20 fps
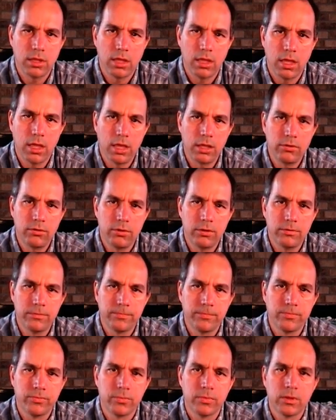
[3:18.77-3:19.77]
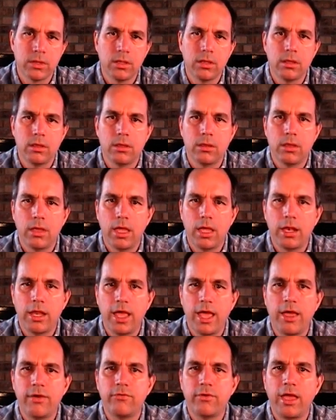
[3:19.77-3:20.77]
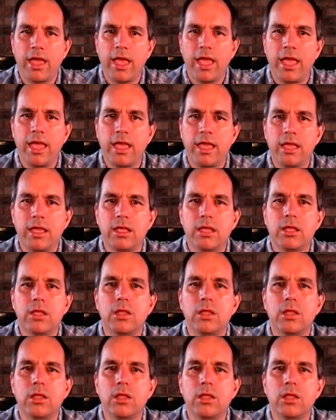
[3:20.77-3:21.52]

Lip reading: 100 and have a